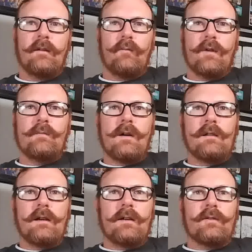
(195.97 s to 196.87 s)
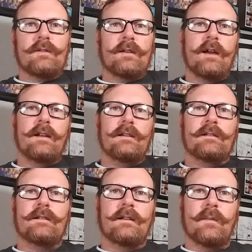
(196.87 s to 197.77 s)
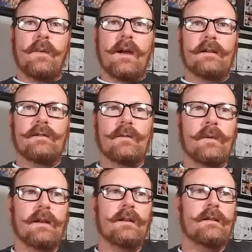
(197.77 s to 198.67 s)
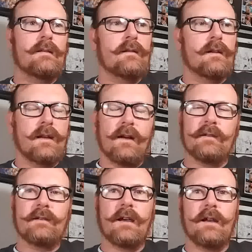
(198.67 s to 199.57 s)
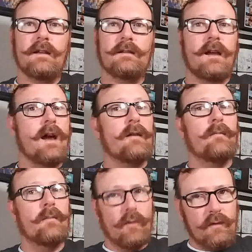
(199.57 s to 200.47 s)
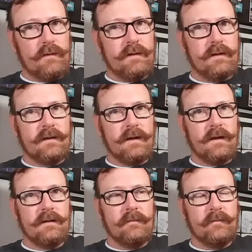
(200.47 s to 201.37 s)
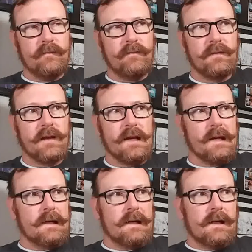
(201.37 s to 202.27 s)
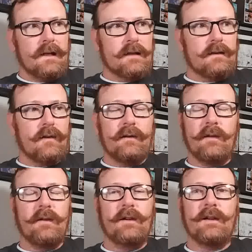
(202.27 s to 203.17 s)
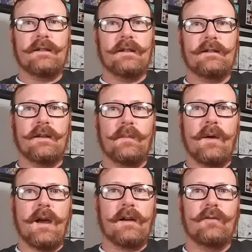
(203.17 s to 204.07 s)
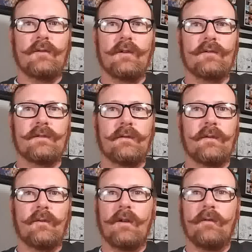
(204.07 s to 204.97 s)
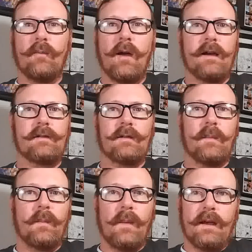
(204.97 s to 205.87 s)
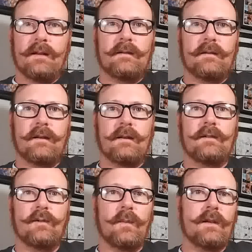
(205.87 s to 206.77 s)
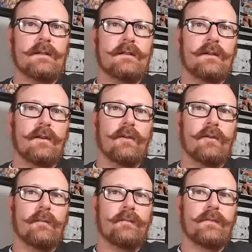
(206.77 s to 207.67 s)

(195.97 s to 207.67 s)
read my letter, sign it, and send it back to me. The downside is I have moved since then. So even if it does get sent back, who knows if it will ever actually make it to me. So,